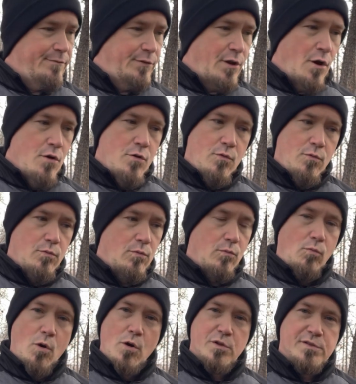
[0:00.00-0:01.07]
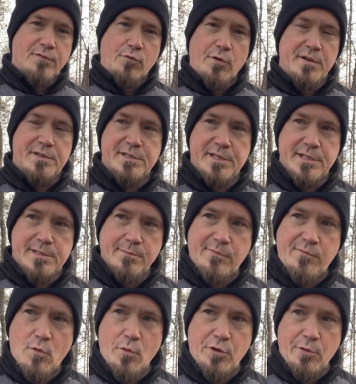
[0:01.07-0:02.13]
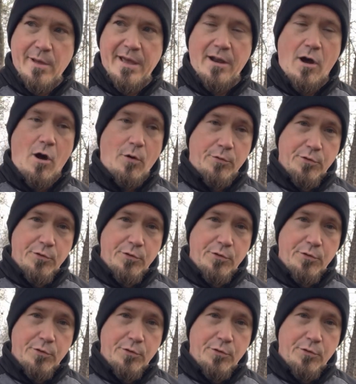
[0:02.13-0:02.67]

no words of criticism for you at all.